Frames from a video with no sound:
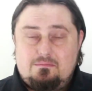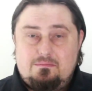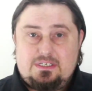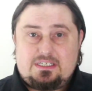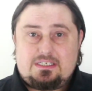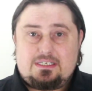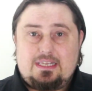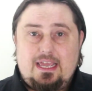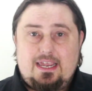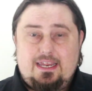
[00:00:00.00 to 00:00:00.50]

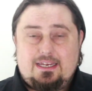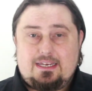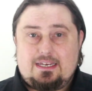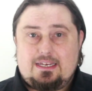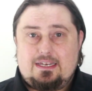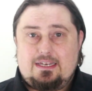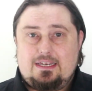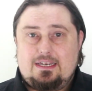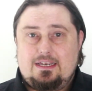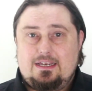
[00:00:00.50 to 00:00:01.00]
mistake,
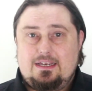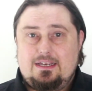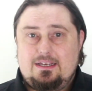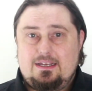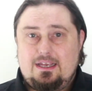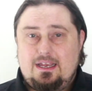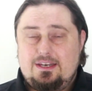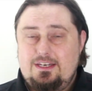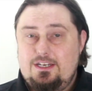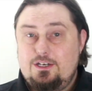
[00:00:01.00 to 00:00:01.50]

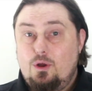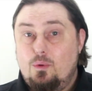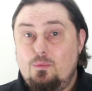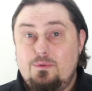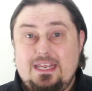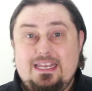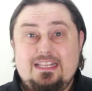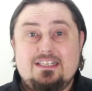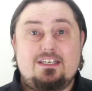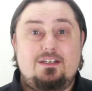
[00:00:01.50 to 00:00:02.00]
and you don't
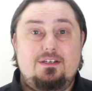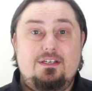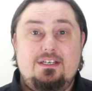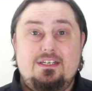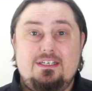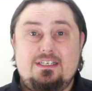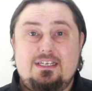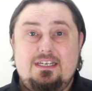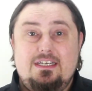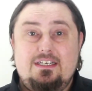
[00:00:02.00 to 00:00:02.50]
need to. You
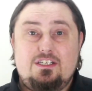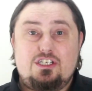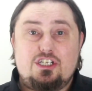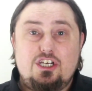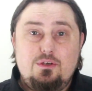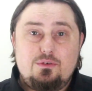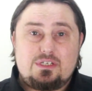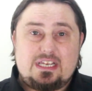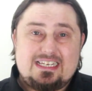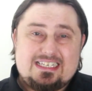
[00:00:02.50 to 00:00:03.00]
see,
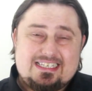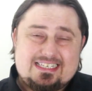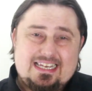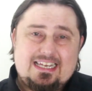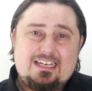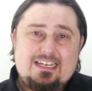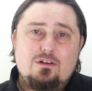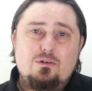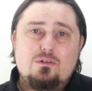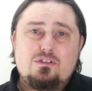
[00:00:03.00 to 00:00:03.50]
choose a
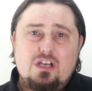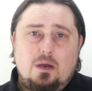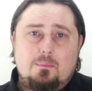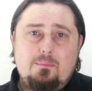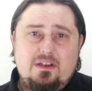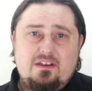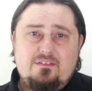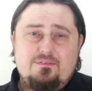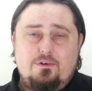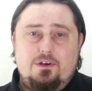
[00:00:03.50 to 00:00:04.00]
single
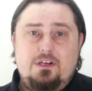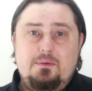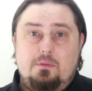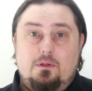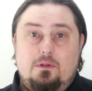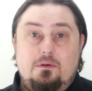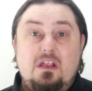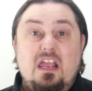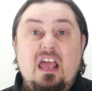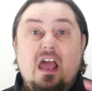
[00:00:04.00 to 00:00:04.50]
topic for your
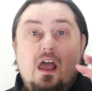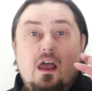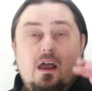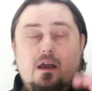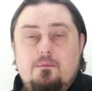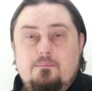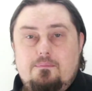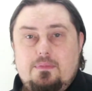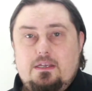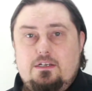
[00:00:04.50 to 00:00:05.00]
blog,
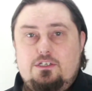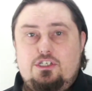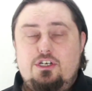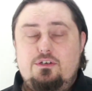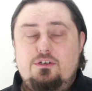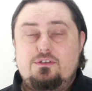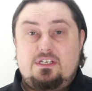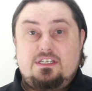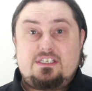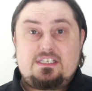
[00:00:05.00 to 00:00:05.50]

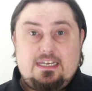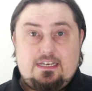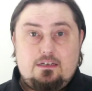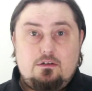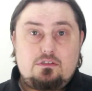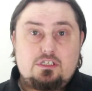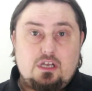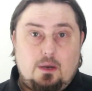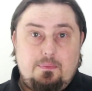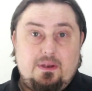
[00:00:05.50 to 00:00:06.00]
choose a single
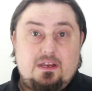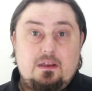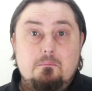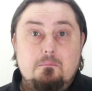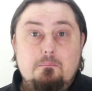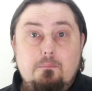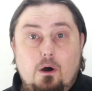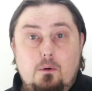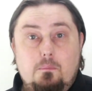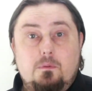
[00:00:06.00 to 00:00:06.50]
topic and
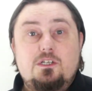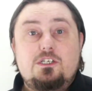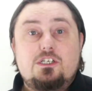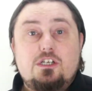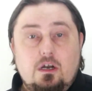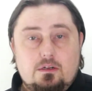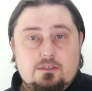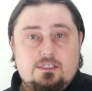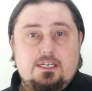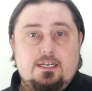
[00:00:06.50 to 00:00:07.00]
publish
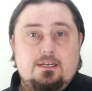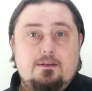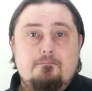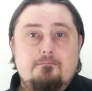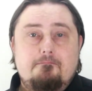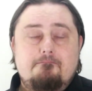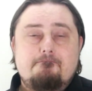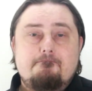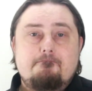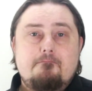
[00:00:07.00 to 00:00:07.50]
content
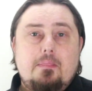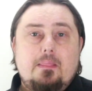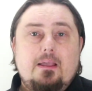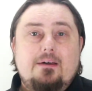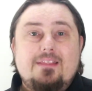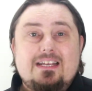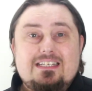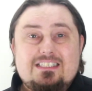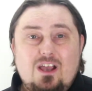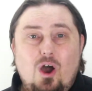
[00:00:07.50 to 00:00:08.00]

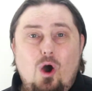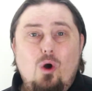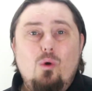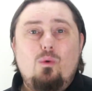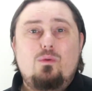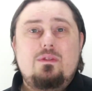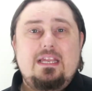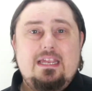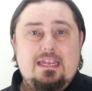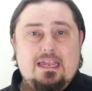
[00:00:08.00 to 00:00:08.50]
that's
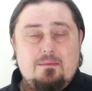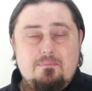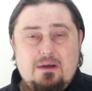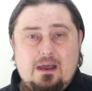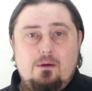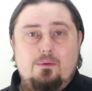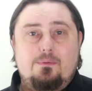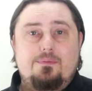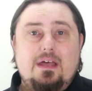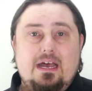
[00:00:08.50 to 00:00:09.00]
only
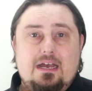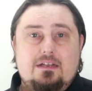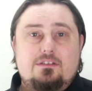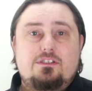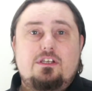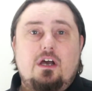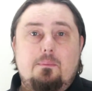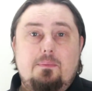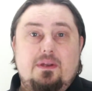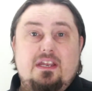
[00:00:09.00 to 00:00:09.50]
about that
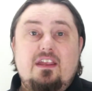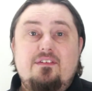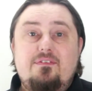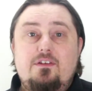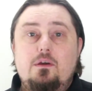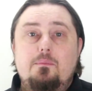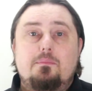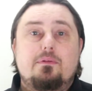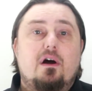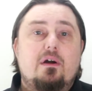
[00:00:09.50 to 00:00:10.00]
topic. If
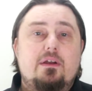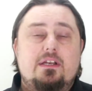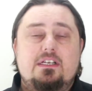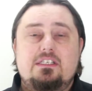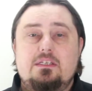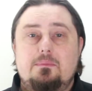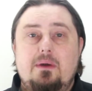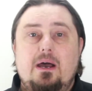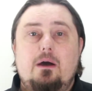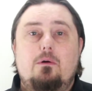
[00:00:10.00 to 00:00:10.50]
your blog is
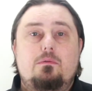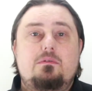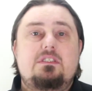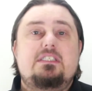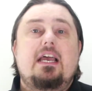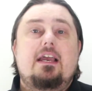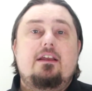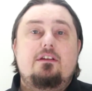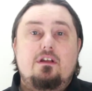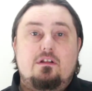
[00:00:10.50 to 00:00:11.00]
about
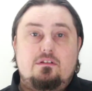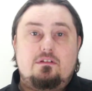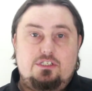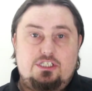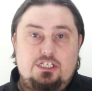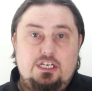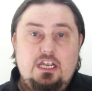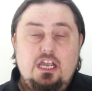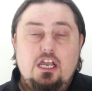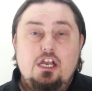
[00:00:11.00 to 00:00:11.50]

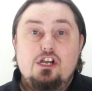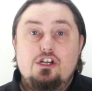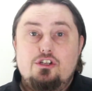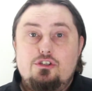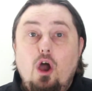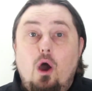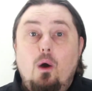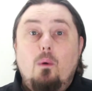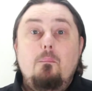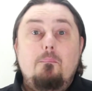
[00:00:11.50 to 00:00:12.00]
technology,
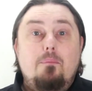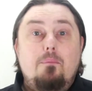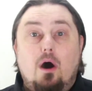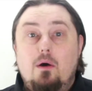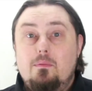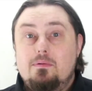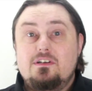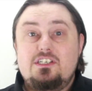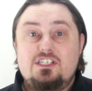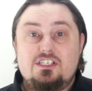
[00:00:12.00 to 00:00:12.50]
don't
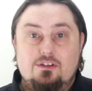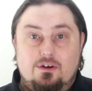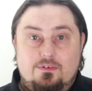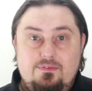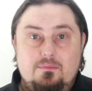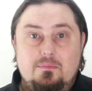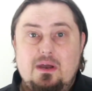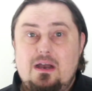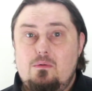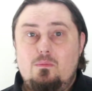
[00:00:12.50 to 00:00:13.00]
publish stuff
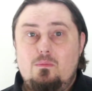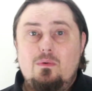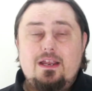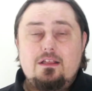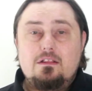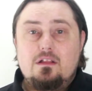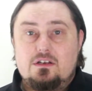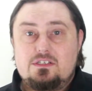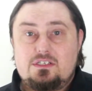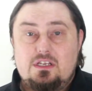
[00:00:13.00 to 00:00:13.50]
about weight
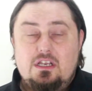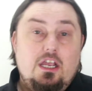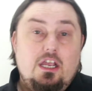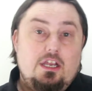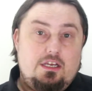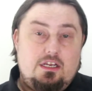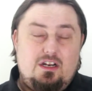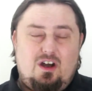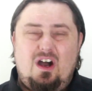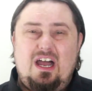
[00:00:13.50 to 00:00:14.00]
loss,
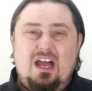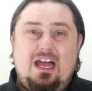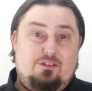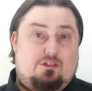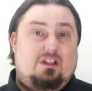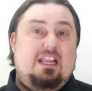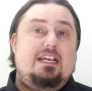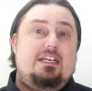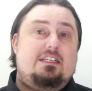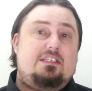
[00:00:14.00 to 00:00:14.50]
you know,
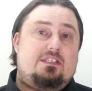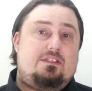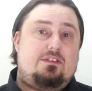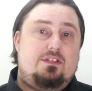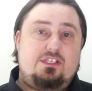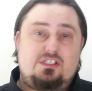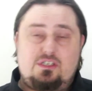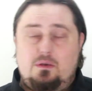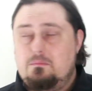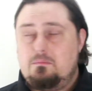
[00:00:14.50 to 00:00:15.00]
unless
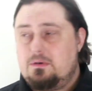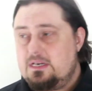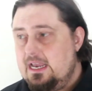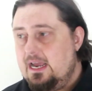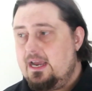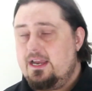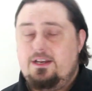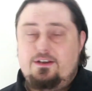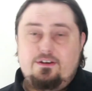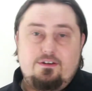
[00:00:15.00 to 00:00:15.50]
there's some
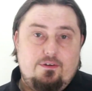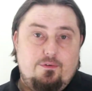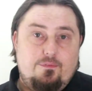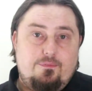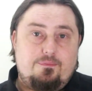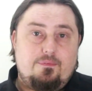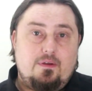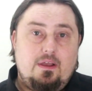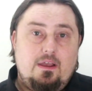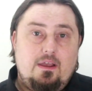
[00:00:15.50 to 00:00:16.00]
kind
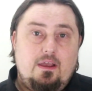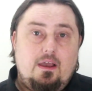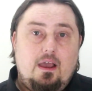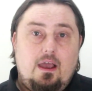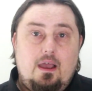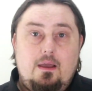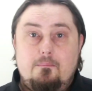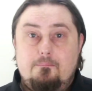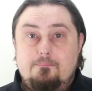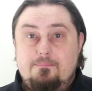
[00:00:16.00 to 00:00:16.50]
of
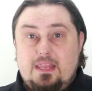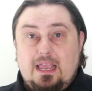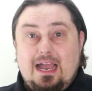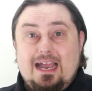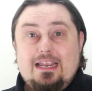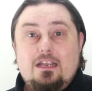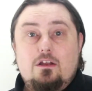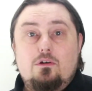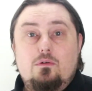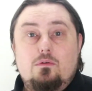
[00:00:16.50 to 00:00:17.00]

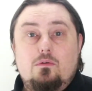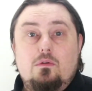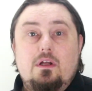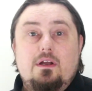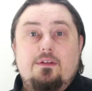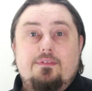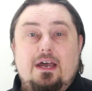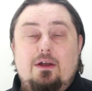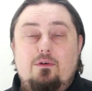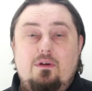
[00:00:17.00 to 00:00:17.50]
angle
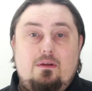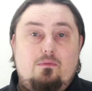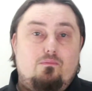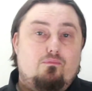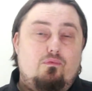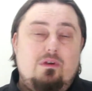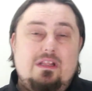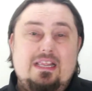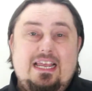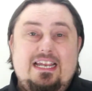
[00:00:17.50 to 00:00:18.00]
that
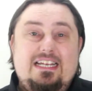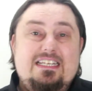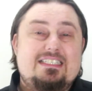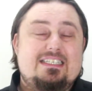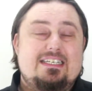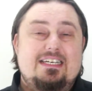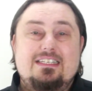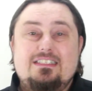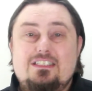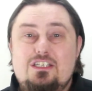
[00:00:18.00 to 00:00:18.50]
relates
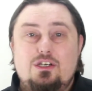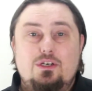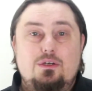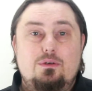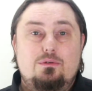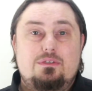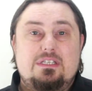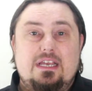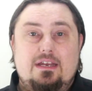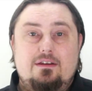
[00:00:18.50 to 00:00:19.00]
it to
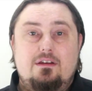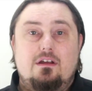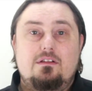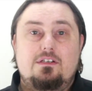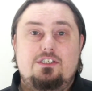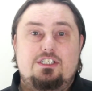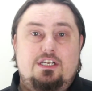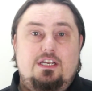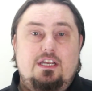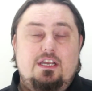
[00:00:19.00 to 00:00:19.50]

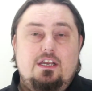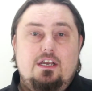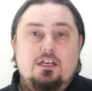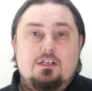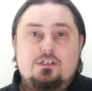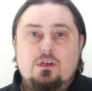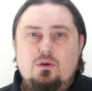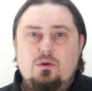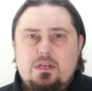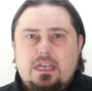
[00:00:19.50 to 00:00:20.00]
technology.
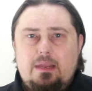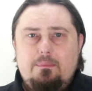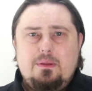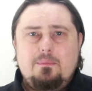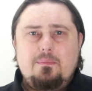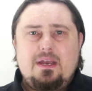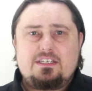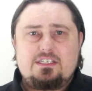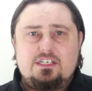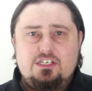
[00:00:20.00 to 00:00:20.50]
So keep your
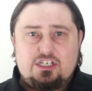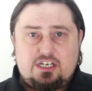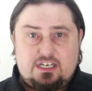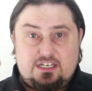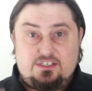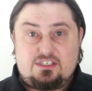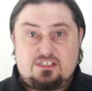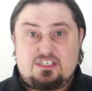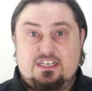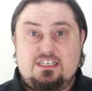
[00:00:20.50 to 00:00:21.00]
message
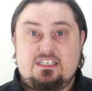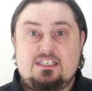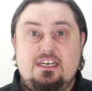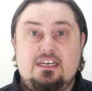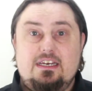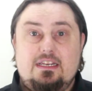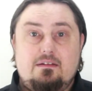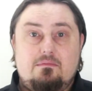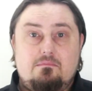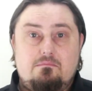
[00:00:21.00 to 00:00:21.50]
consistent,
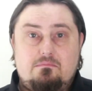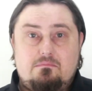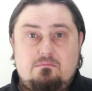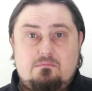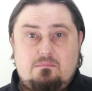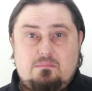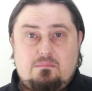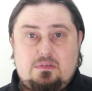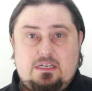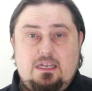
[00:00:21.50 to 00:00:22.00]

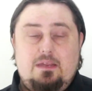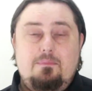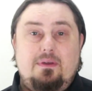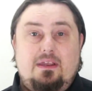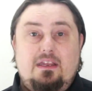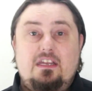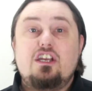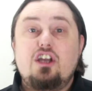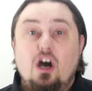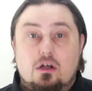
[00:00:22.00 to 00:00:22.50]
keep it
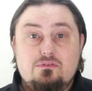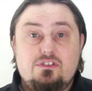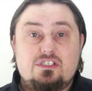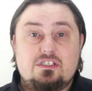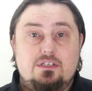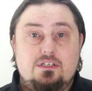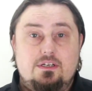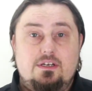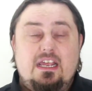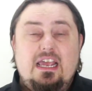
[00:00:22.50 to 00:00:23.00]

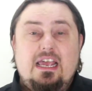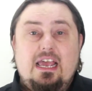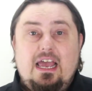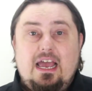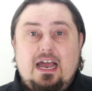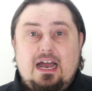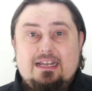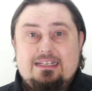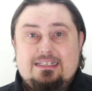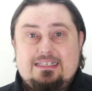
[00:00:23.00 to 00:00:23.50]
constant,
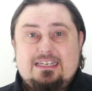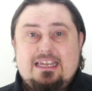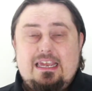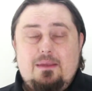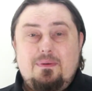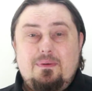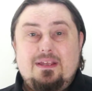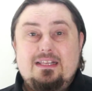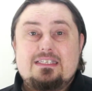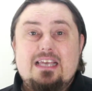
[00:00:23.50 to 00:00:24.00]
and keep
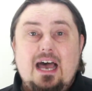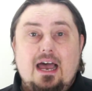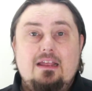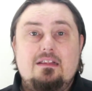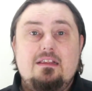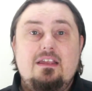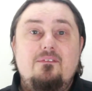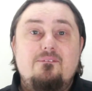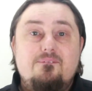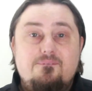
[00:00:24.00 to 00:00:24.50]
it
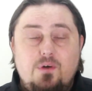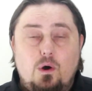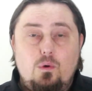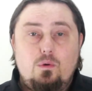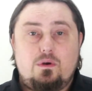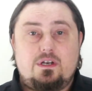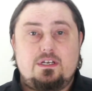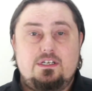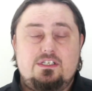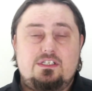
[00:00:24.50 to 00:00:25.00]
tightly
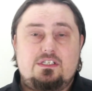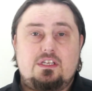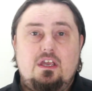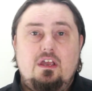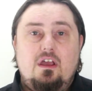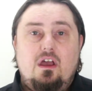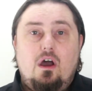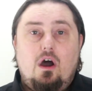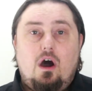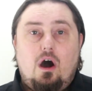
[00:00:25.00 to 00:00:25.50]
focused
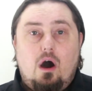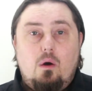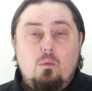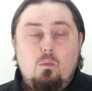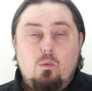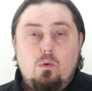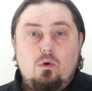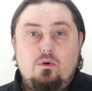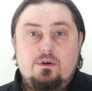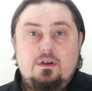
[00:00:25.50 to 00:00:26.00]
on
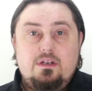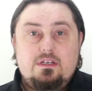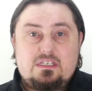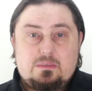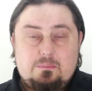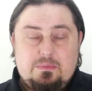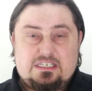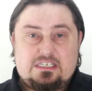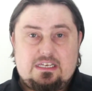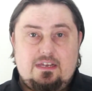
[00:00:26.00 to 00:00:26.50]
one
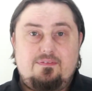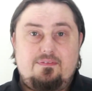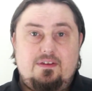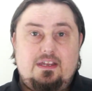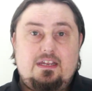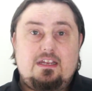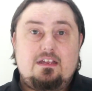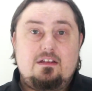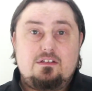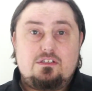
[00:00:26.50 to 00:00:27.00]

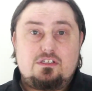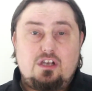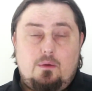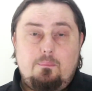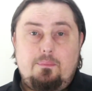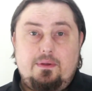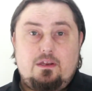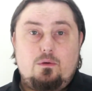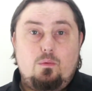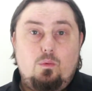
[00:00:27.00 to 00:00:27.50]
specific
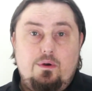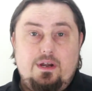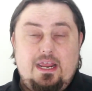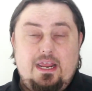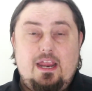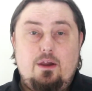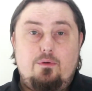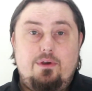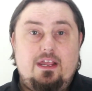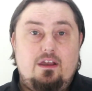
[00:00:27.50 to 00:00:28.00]
topic, one
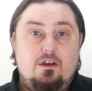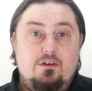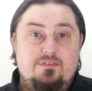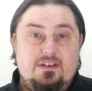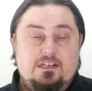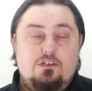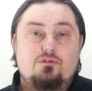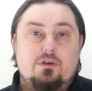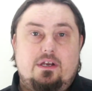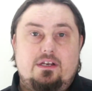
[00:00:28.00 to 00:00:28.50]
area of
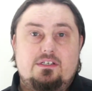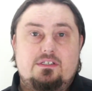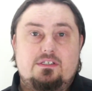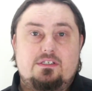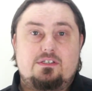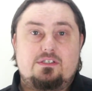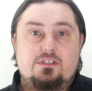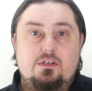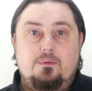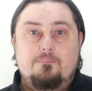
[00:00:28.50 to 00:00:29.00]

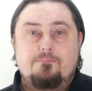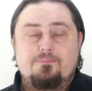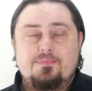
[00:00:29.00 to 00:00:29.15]
interest. So